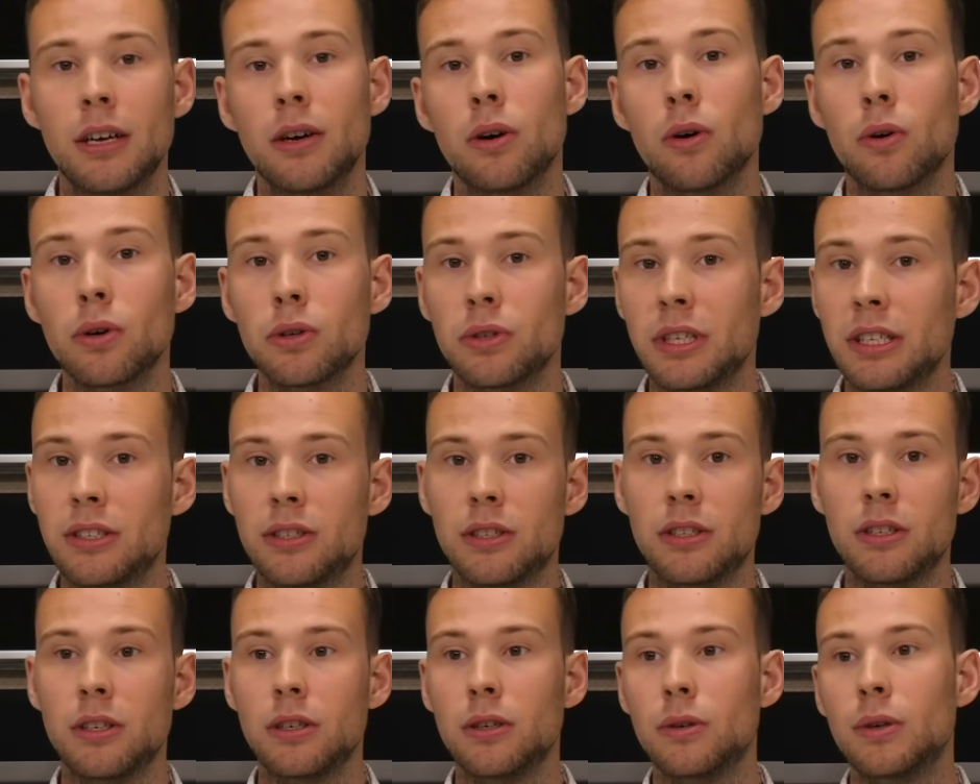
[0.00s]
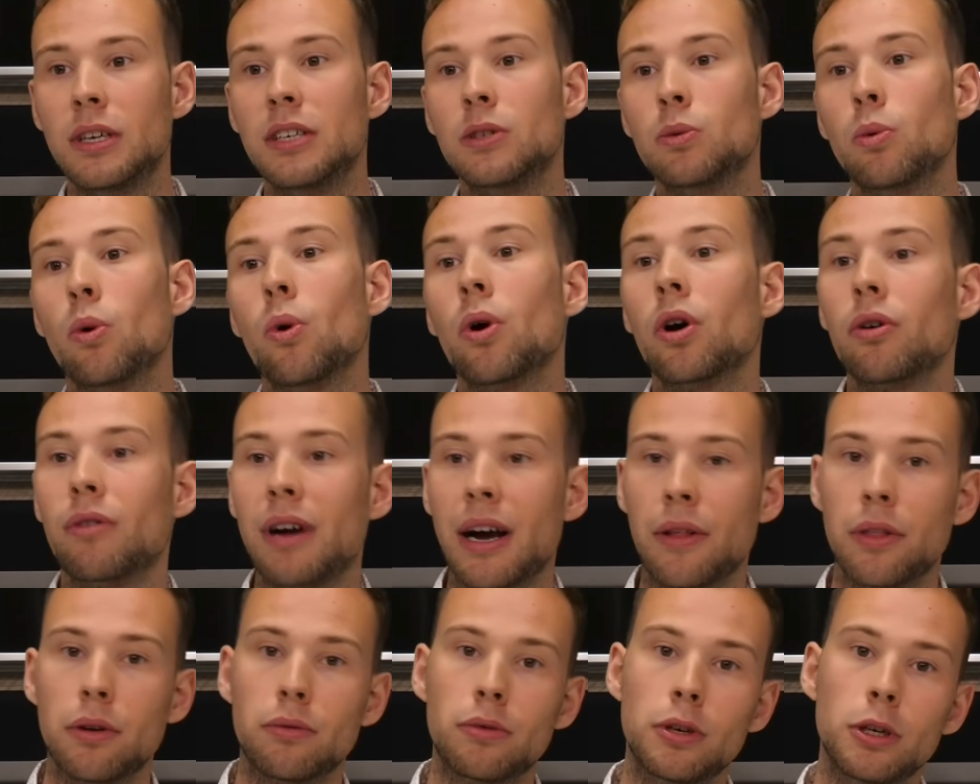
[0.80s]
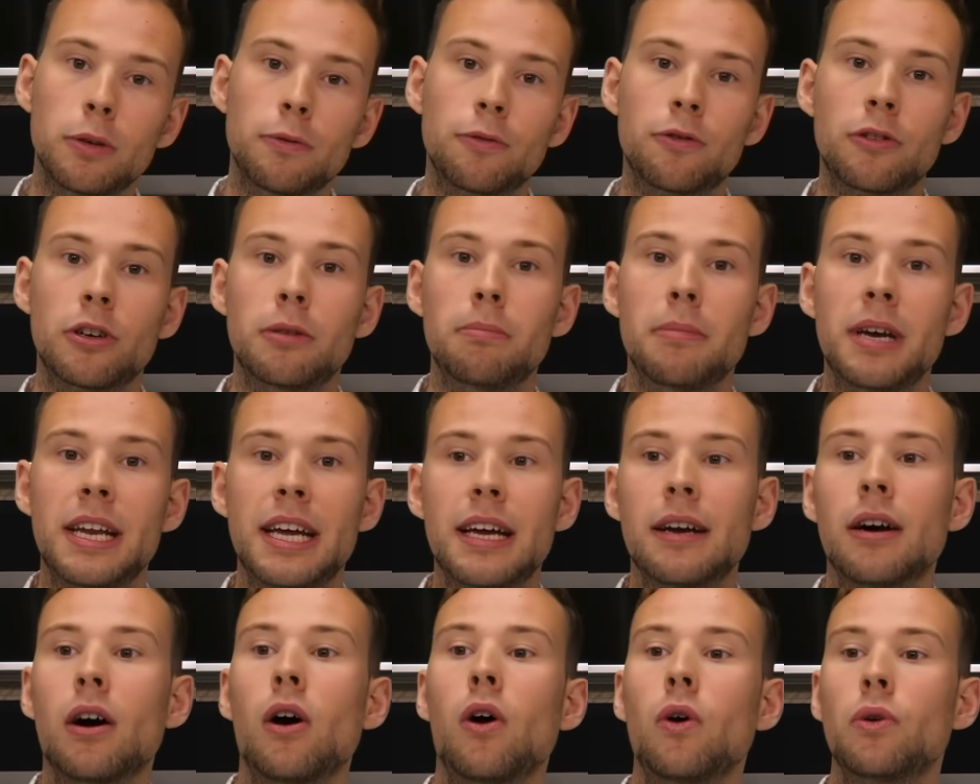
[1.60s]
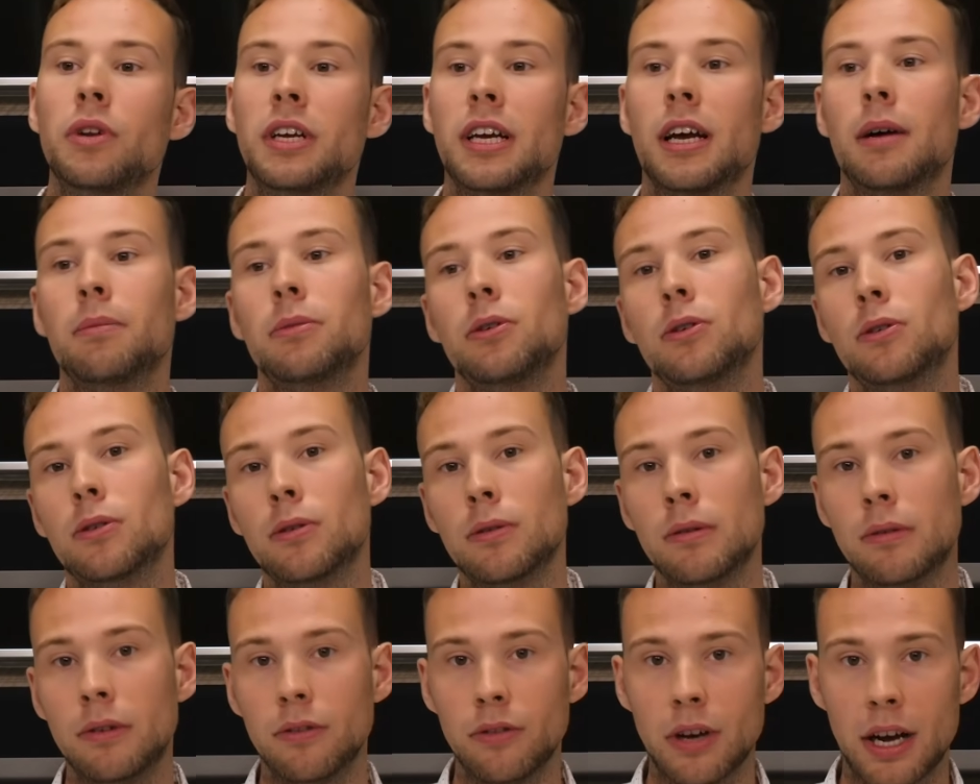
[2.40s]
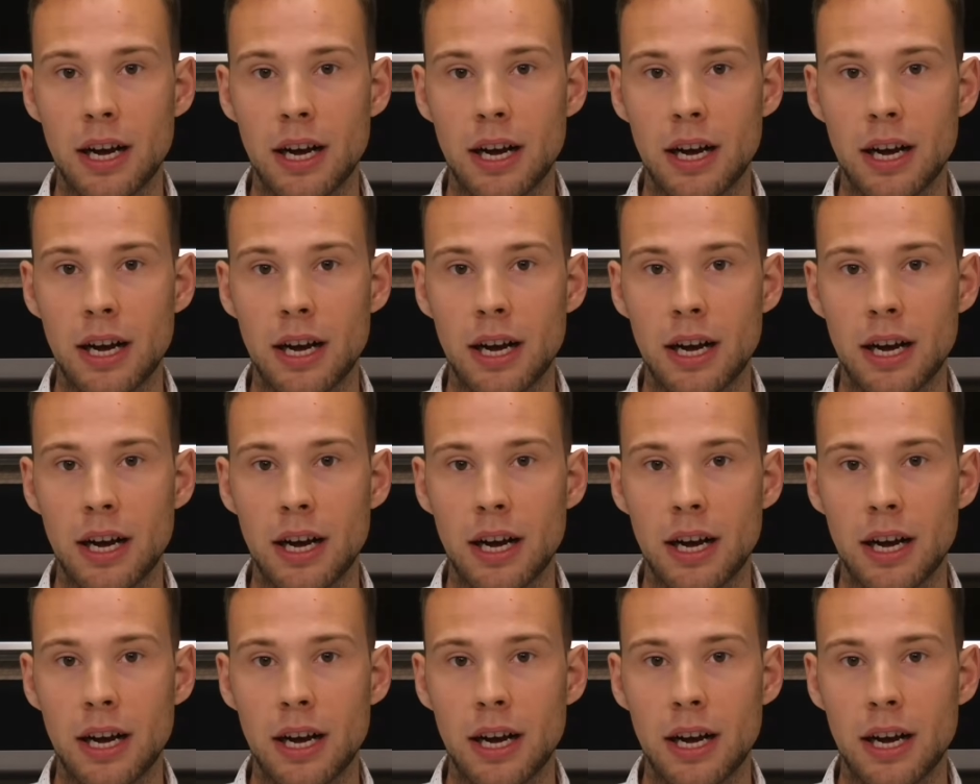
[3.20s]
All you'll need to do is walk around the room for a minute holding up your